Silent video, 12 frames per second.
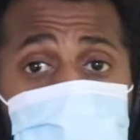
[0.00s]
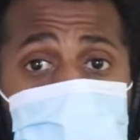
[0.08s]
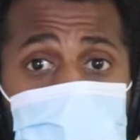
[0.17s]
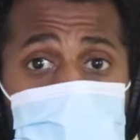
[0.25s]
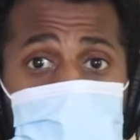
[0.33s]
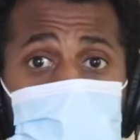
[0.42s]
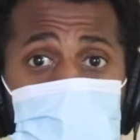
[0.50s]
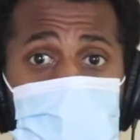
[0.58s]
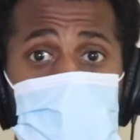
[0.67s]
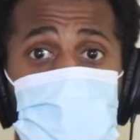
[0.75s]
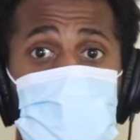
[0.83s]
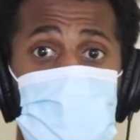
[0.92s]
but
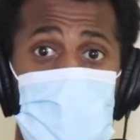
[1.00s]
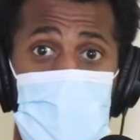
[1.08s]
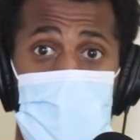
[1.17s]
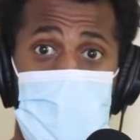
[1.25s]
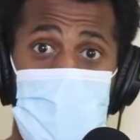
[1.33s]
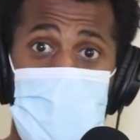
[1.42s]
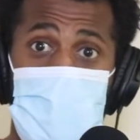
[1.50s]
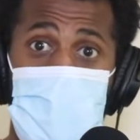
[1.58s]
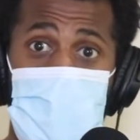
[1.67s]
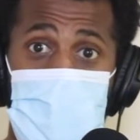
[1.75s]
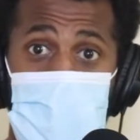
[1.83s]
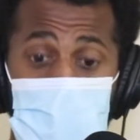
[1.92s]
if you're relying
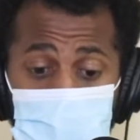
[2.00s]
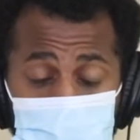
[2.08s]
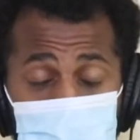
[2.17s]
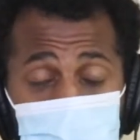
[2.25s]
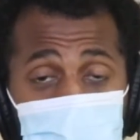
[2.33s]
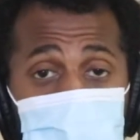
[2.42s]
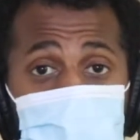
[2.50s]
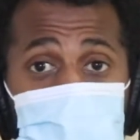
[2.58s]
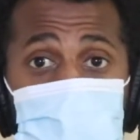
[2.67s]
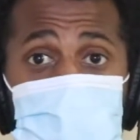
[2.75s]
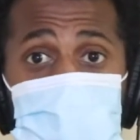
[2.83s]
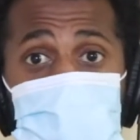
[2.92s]
heavily on
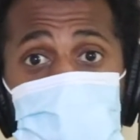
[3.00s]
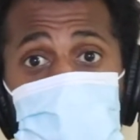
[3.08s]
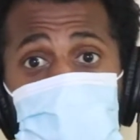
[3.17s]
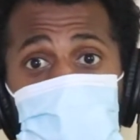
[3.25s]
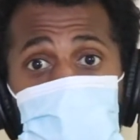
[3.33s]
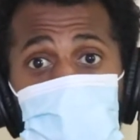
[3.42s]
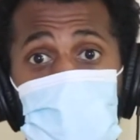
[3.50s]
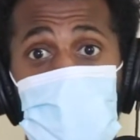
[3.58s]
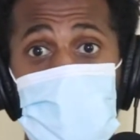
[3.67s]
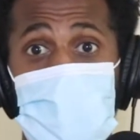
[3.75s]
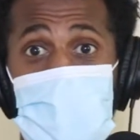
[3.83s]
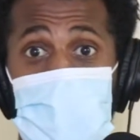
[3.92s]
this, you
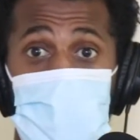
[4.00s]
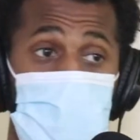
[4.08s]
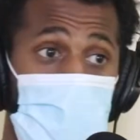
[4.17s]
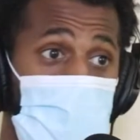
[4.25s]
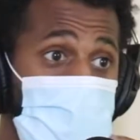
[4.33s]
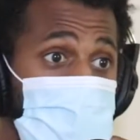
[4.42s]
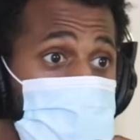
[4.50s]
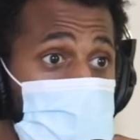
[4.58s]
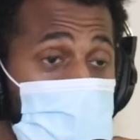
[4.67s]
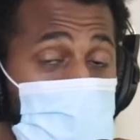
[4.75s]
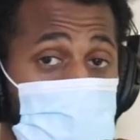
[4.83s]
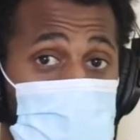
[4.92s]
already have lost,
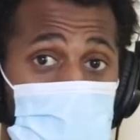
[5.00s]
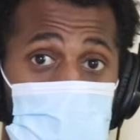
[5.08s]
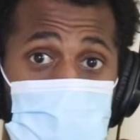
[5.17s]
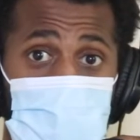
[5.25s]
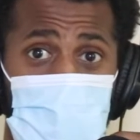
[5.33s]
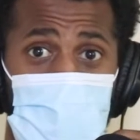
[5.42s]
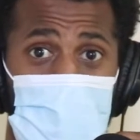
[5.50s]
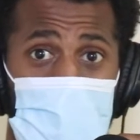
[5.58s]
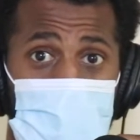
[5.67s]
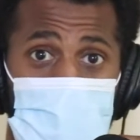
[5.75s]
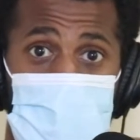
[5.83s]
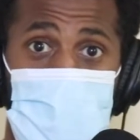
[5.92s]
because you
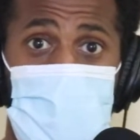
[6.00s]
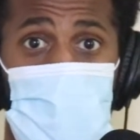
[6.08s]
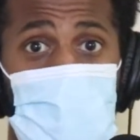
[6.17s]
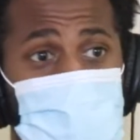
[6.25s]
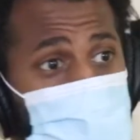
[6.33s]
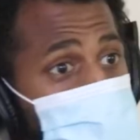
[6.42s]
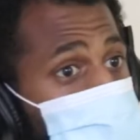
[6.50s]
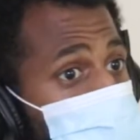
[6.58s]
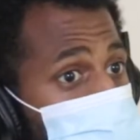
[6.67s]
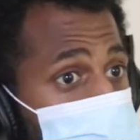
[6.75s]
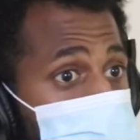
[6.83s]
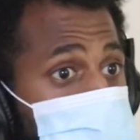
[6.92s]
forget these are also human
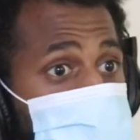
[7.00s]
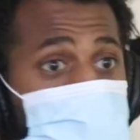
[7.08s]
beings.